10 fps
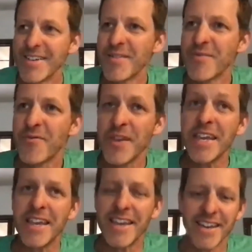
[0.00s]

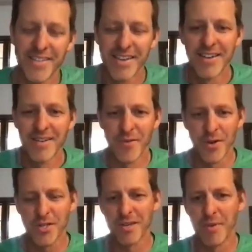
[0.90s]
fee
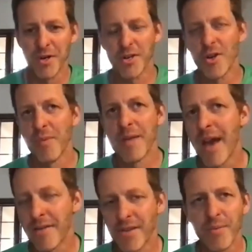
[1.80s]
versus a merchant who might be
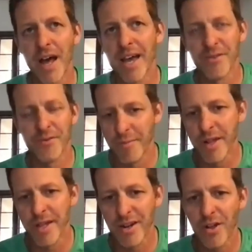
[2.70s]
out of compliance for $1
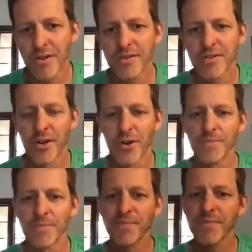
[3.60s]
million? So
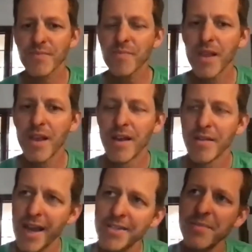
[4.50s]

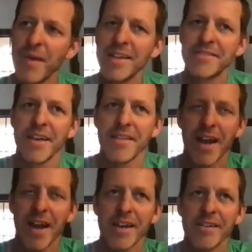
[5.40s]
that's the mindset that
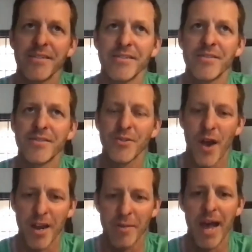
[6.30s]
I
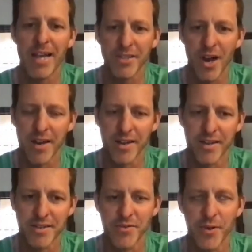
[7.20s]
try to pass on.
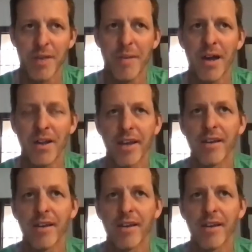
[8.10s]
Is it's really about, like,